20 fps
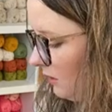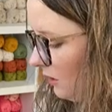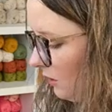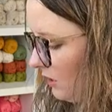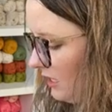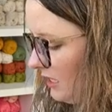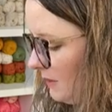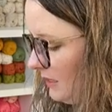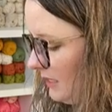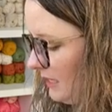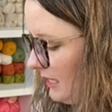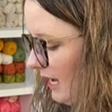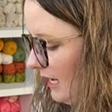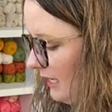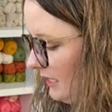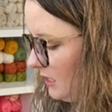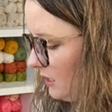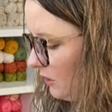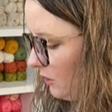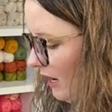Christmas
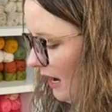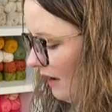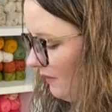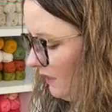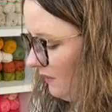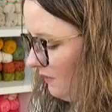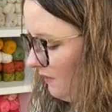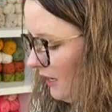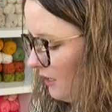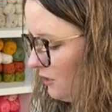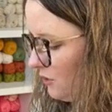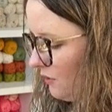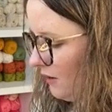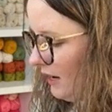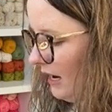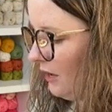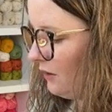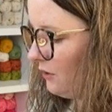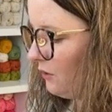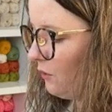lights, the crafty facial
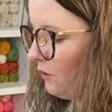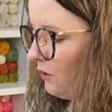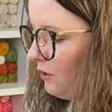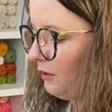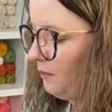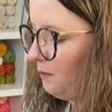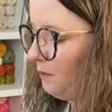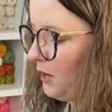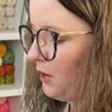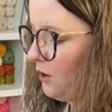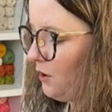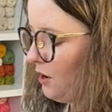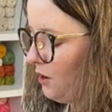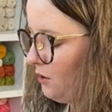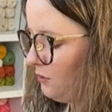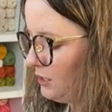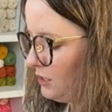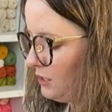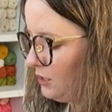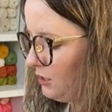round, or the
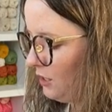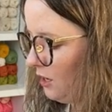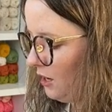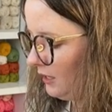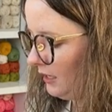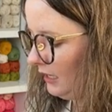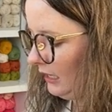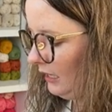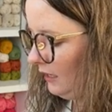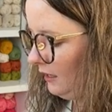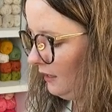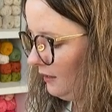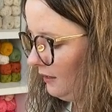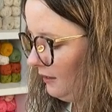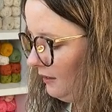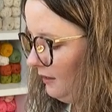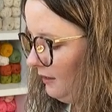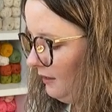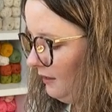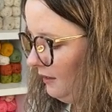boho stocking?
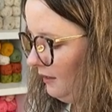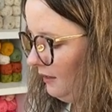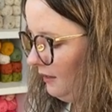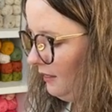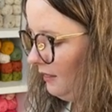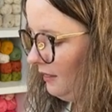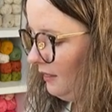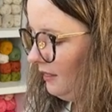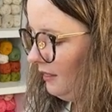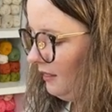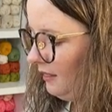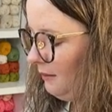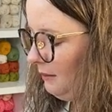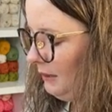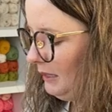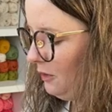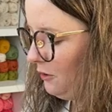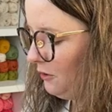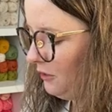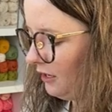Let me
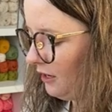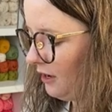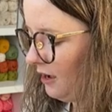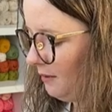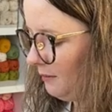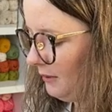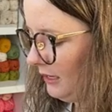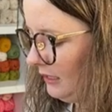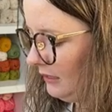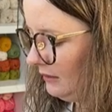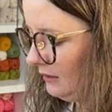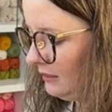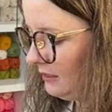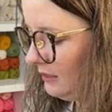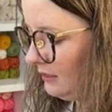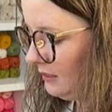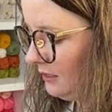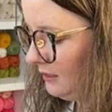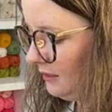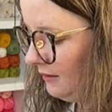know in the comments.